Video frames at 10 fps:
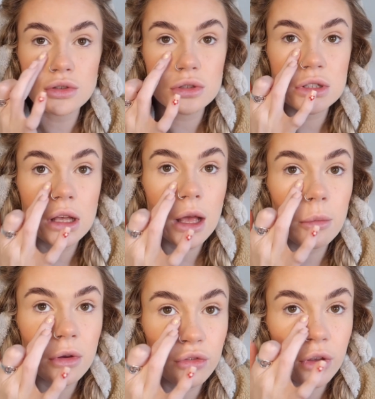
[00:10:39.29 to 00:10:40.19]
just get
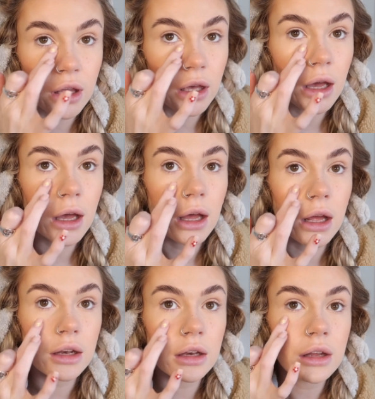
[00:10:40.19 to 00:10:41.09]
my finger
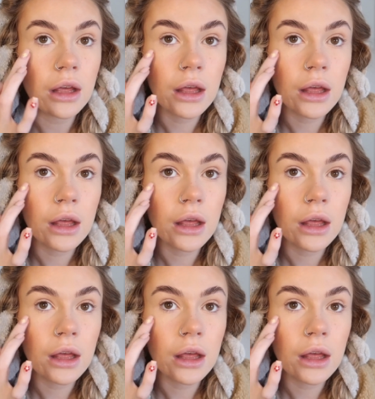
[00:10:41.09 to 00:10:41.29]
and